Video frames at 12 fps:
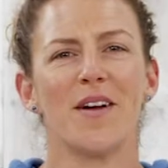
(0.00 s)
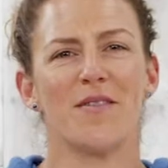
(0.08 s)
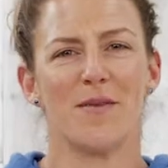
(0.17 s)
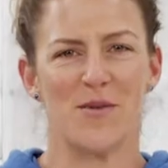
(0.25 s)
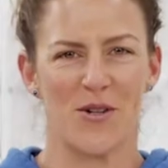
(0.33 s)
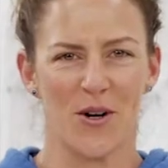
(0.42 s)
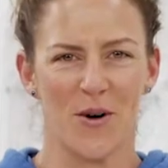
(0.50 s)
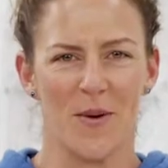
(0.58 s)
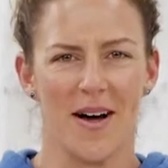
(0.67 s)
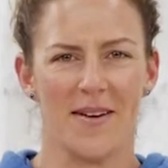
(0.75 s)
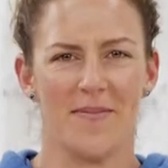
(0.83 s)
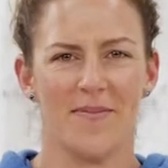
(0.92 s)
here from
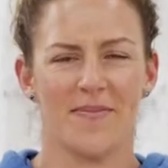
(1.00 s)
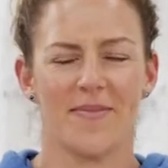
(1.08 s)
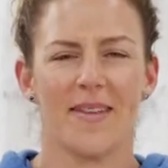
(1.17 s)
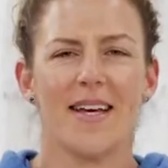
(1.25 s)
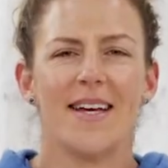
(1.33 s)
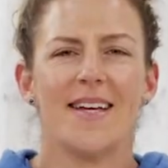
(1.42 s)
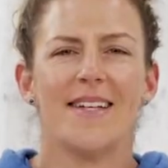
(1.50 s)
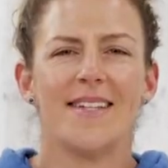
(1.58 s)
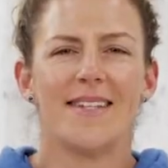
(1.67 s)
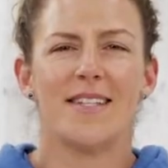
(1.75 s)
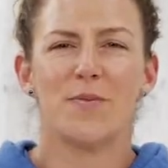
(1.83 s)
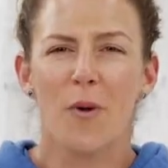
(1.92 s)
SugarWOD.
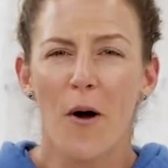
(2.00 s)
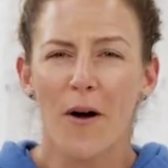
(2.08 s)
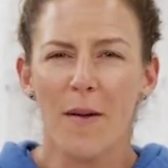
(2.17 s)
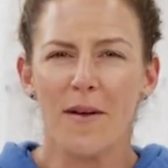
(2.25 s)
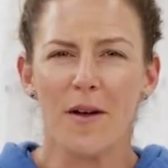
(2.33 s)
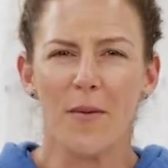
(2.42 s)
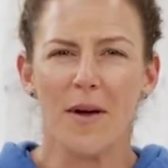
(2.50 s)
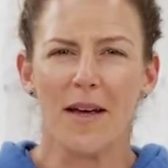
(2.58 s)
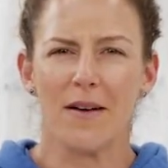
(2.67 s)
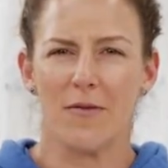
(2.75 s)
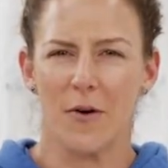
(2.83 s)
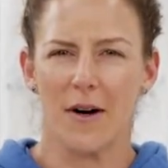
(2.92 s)
Does programming a
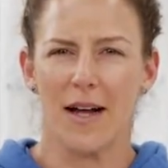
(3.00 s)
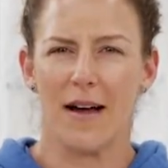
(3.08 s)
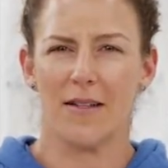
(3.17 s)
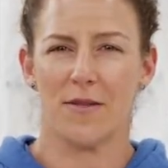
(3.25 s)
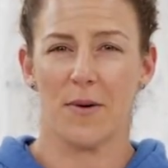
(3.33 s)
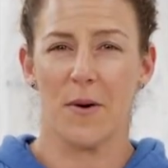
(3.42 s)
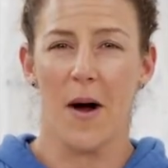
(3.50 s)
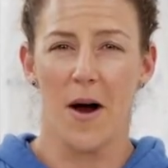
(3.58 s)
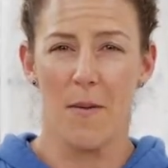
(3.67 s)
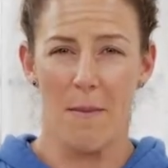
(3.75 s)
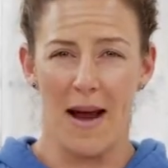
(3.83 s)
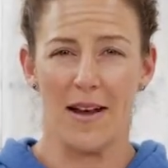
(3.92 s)
week of workouts
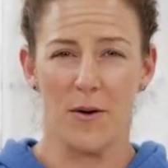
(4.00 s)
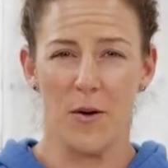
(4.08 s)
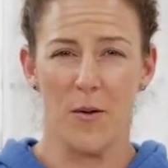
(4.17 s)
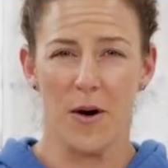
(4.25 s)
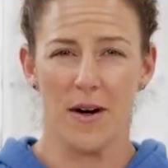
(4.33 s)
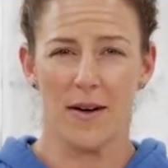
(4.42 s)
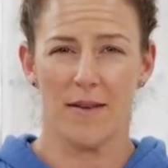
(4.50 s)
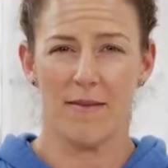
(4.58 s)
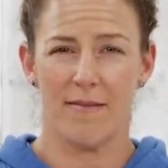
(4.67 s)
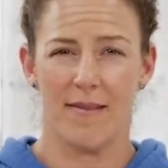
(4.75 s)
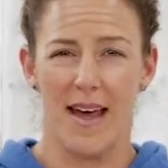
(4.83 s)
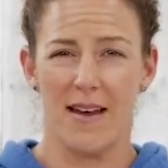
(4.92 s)
require manual work
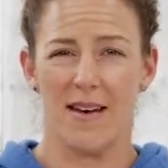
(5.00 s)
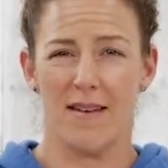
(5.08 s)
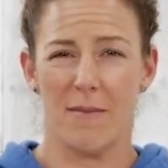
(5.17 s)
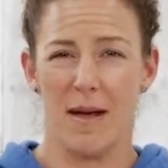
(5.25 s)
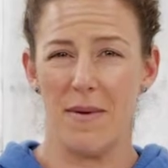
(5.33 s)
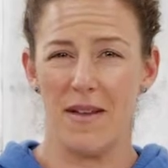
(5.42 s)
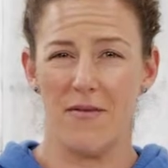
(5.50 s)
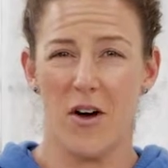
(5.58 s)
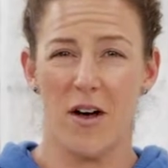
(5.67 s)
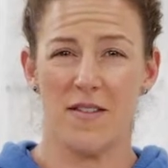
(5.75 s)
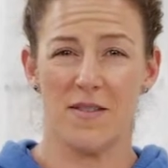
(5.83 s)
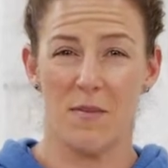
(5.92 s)
that maybe
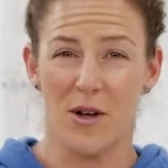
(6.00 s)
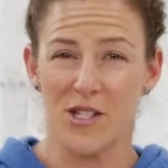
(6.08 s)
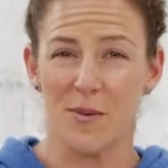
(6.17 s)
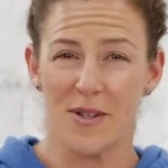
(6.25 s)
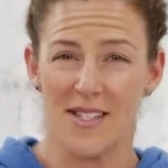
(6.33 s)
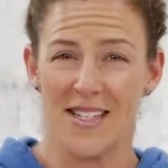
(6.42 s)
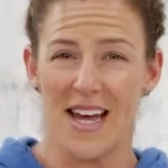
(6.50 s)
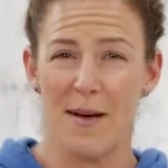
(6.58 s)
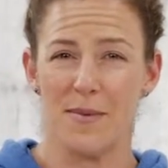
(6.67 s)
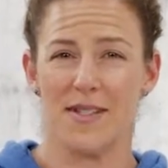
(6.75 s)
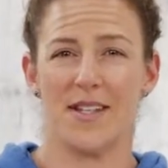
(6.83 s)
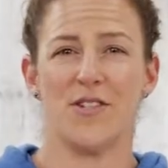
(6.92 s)
involves multiple
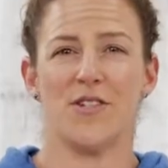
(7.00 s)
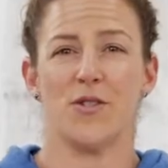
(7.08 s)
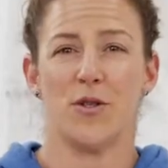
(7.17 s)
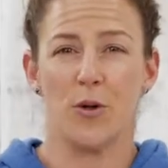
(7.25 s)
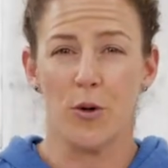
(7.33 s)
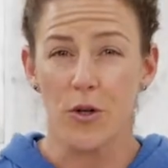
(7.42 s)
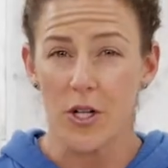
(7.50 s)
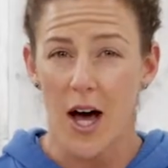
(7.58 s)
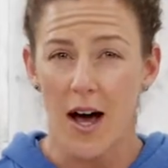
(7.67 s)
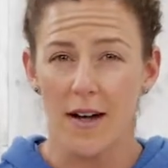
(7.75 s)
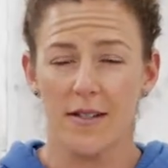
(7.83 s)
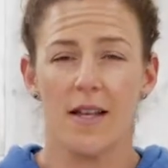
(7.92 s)
steps such as Google
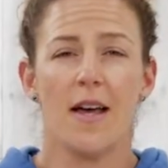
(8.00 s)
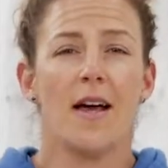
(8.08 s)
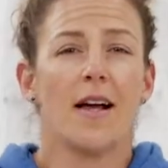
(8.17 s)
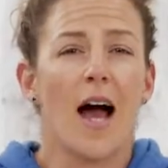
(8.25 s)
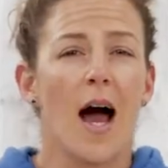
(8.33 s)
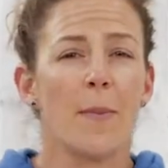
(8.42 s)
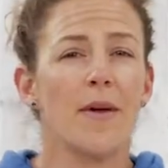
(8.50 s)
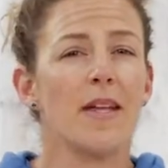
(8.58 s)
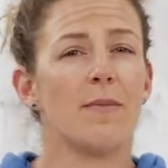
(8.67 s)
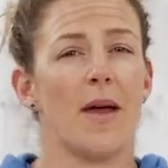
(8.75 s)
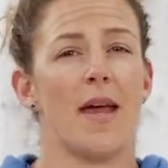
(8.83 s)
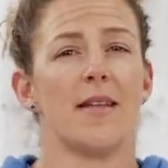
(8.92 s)
Docs, copy
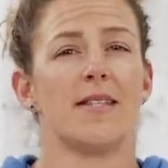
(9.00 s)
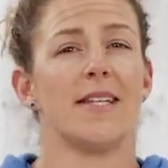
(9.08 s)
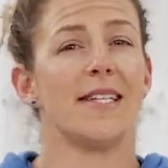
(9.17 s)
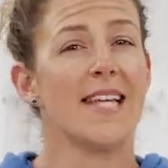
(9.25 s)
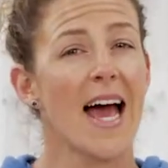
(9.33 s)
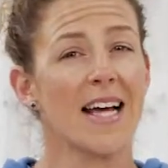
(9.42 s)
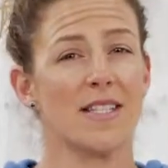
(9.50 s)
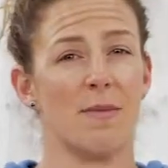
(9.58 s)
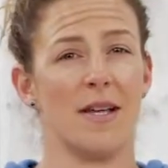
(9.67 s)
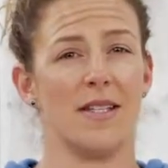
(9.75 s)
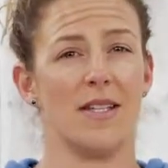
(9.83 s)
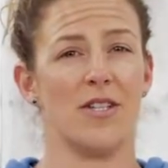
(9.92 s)
and paste, text
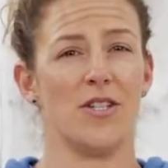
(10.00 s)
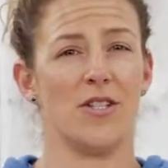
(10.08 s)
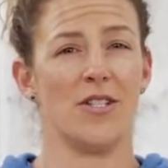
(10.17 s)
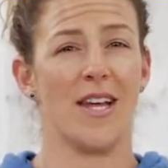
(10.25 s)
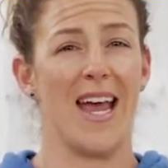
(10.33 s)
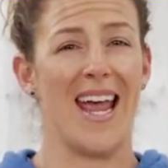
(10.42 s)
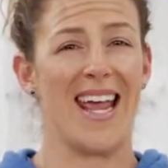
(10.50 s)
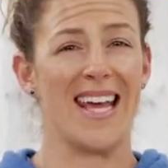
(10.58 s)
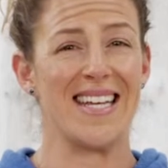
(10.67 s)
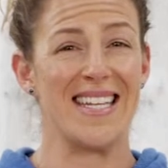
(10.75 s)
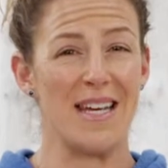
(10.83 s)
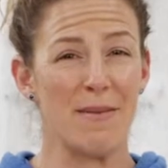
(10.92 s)
messages,
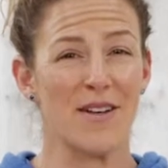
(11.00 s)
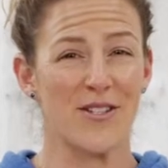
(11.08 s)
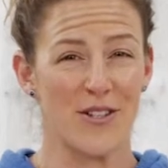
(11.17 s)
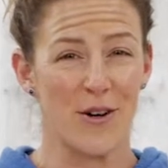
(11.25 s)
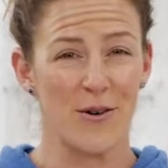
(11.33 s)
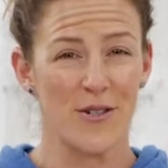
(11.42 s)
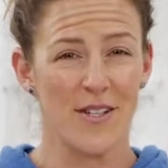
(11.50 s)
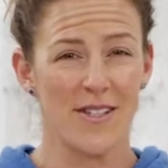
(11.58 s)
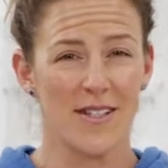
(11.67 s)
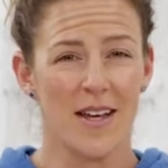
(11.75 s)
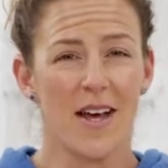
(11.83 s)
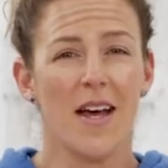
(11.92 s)
and emails to coaches?